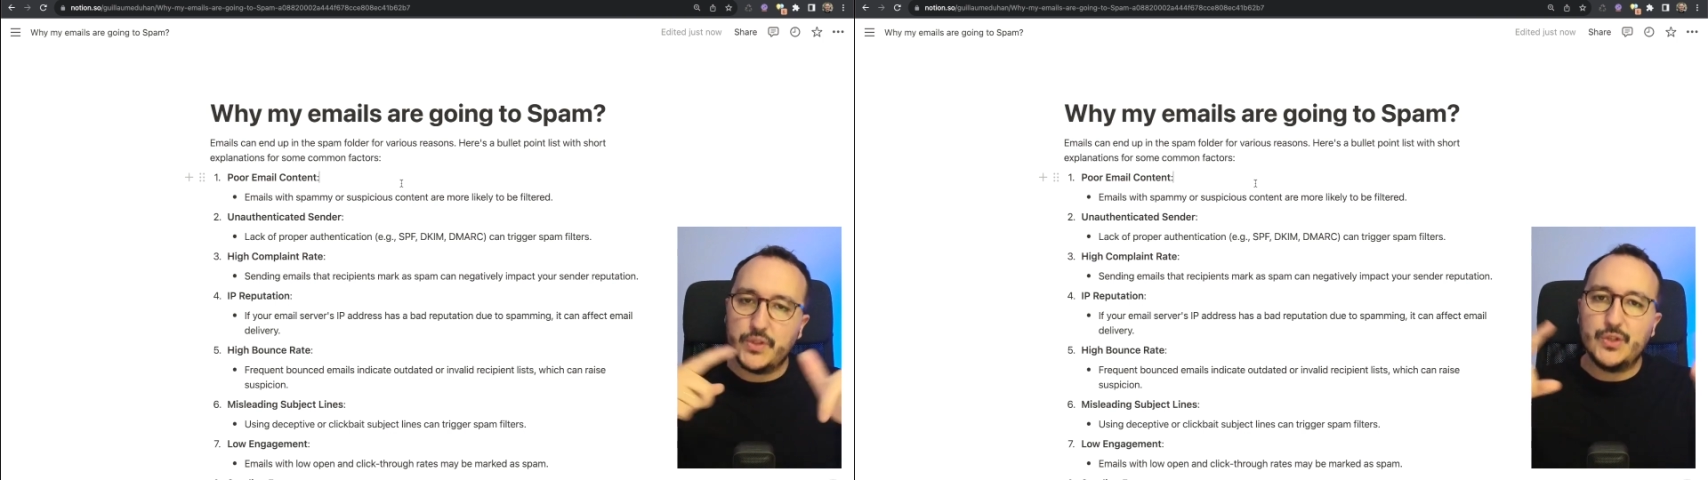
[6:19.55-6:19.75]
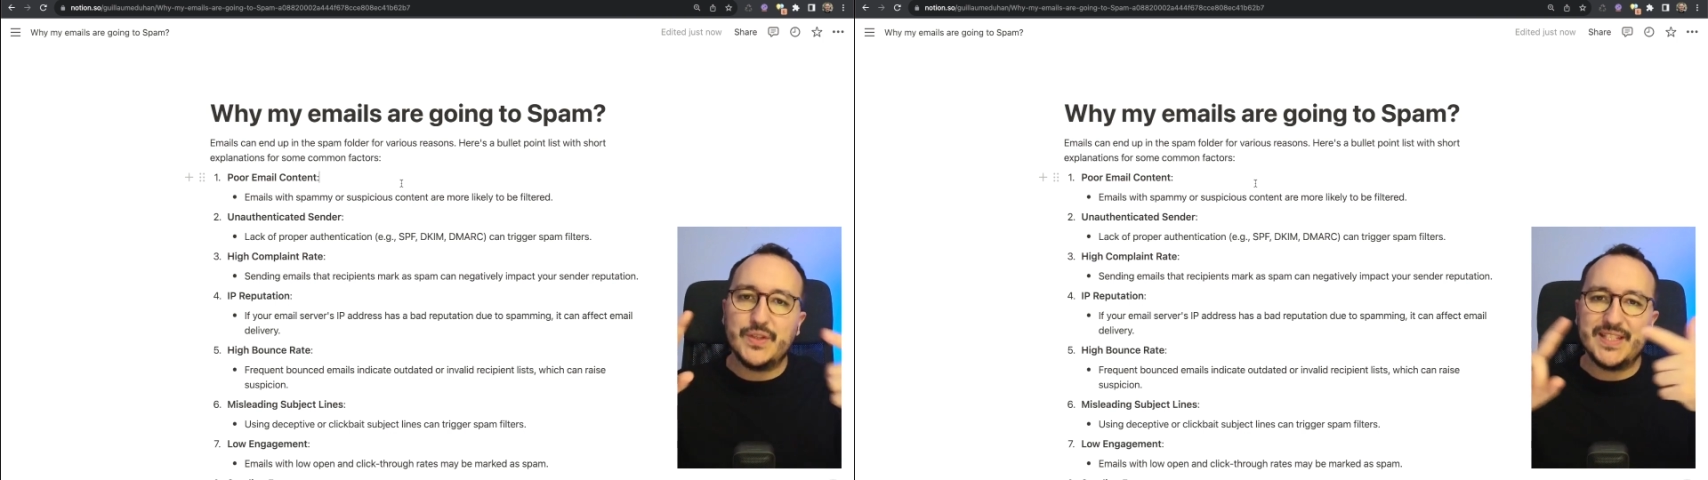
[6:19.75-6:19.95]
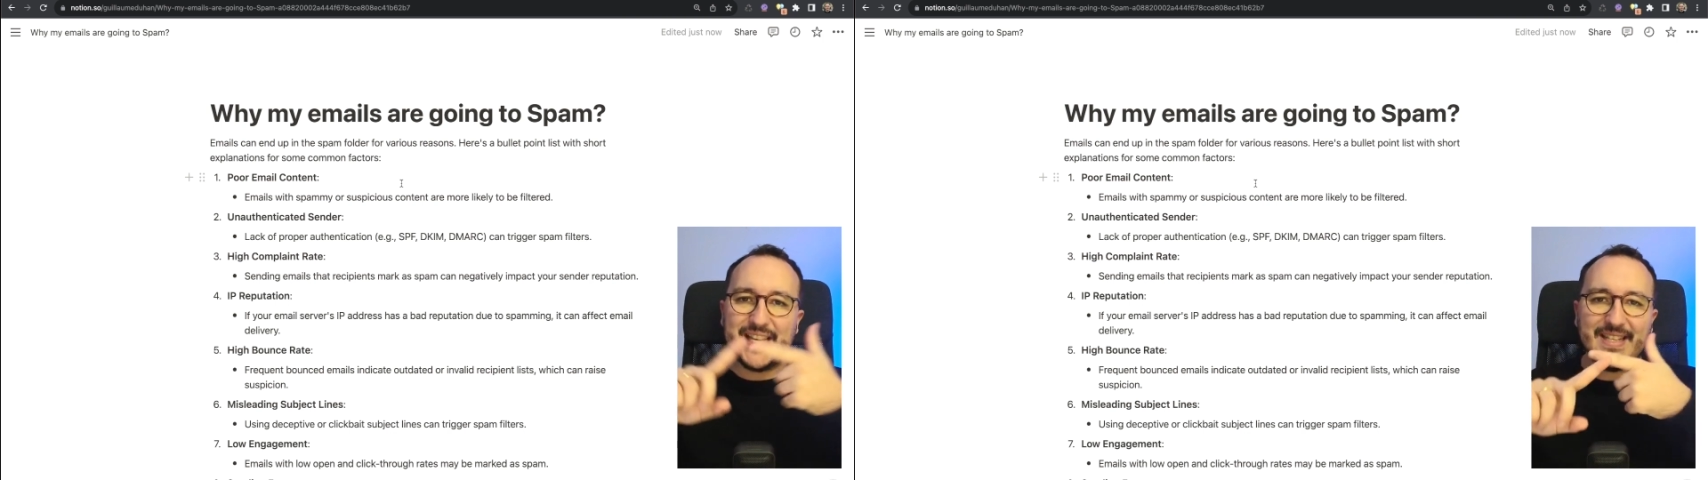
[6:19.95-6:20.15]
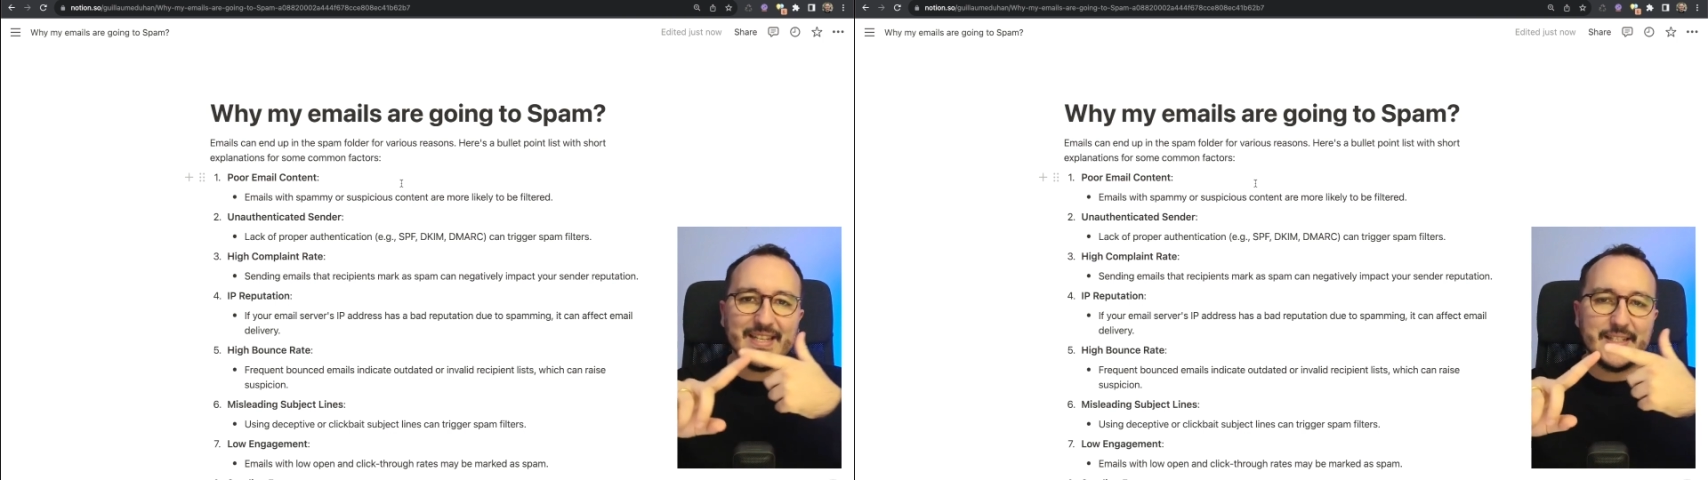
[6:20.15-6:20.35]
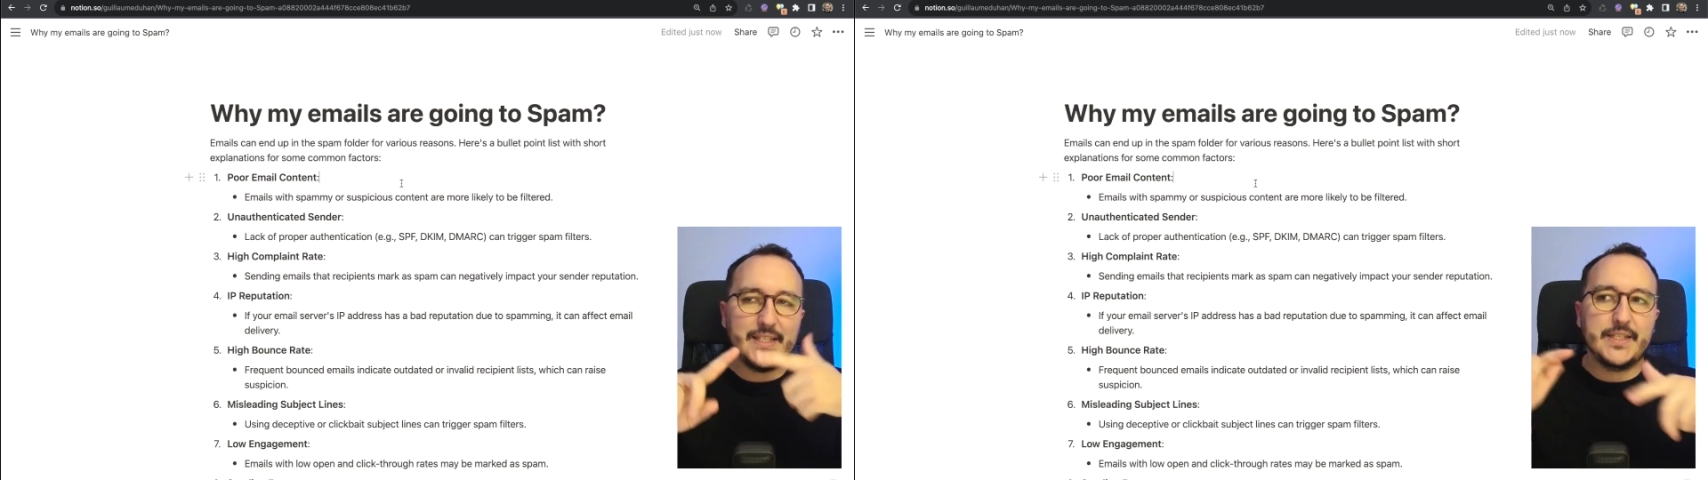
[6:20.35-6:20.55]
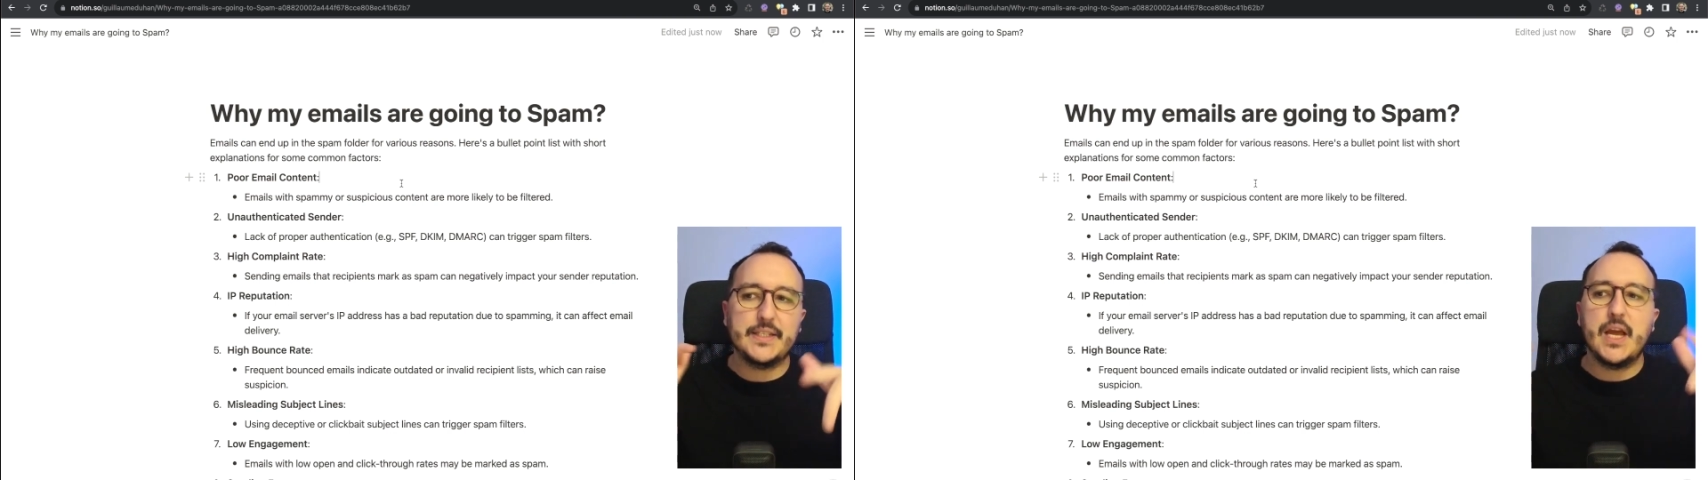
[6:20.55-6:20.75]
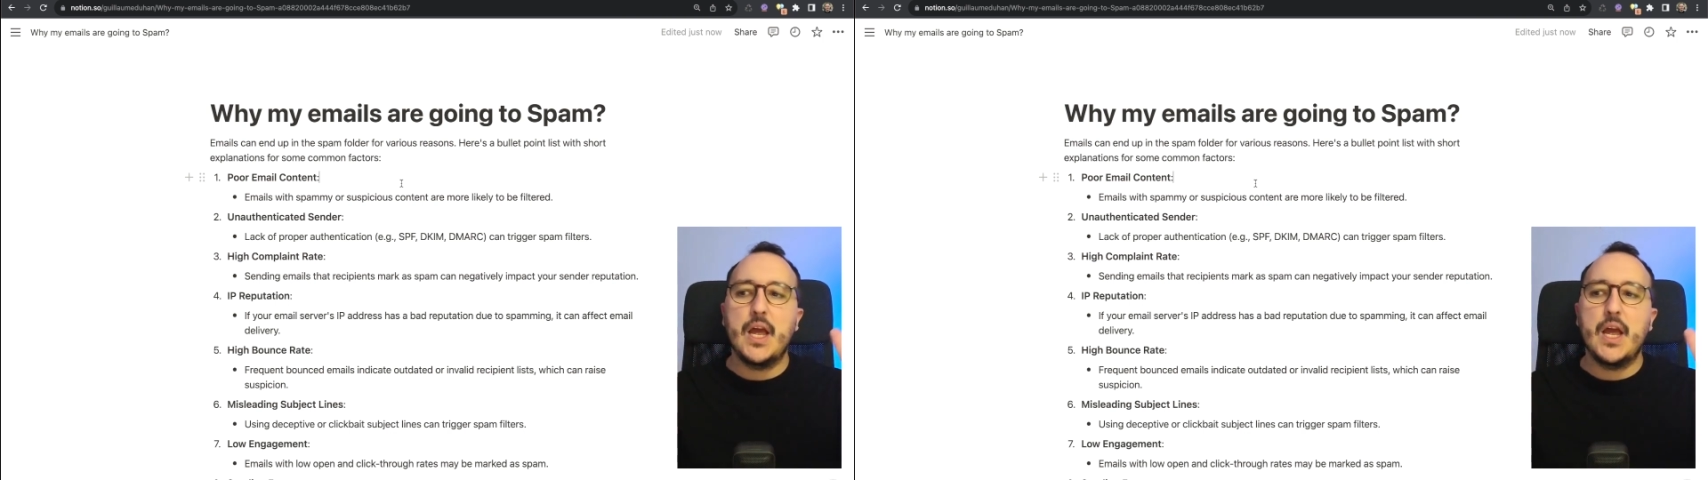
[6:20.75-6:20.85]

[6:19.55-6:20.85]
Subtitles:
the sentences.